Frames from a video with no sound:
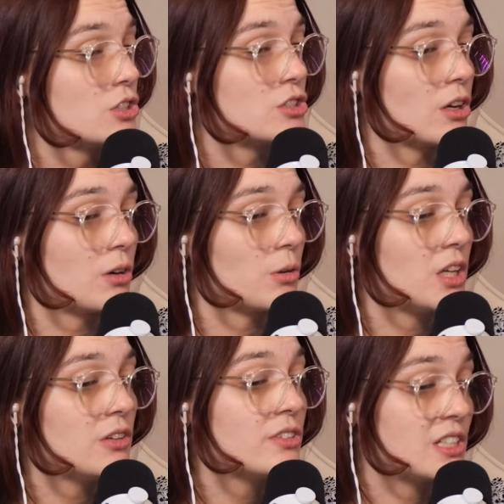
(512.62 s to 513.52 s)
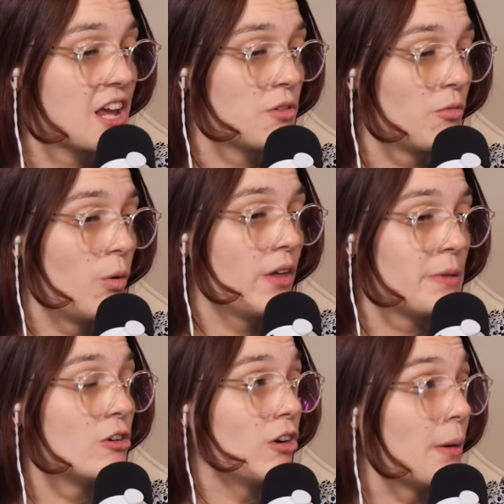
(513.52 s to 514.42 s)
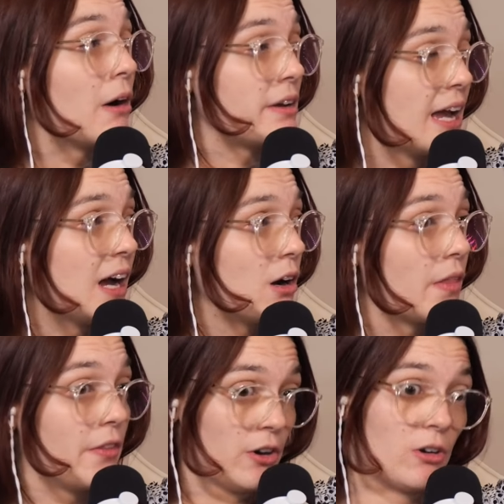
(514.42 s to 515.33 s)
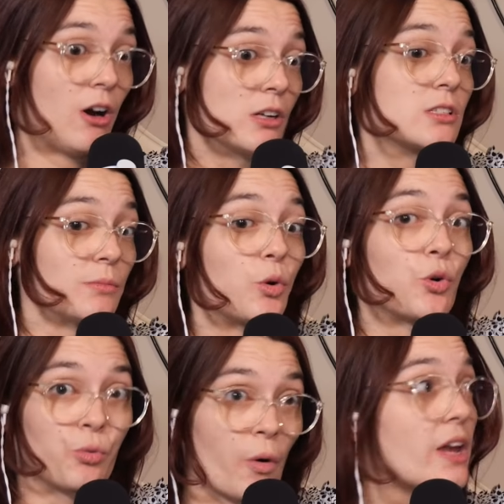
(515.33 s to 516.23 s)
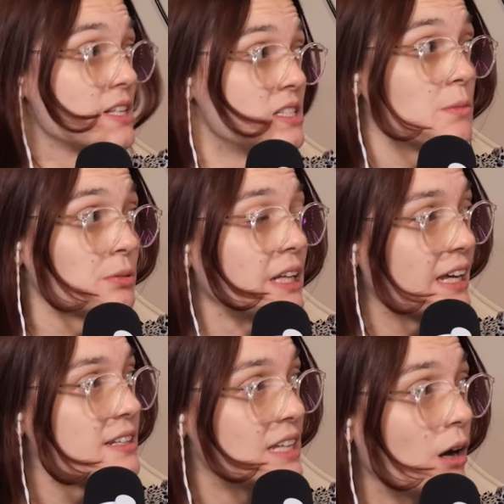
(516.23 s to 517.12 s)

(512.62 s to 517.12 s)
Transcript: So even taking what we know about now, that there are some crazy plants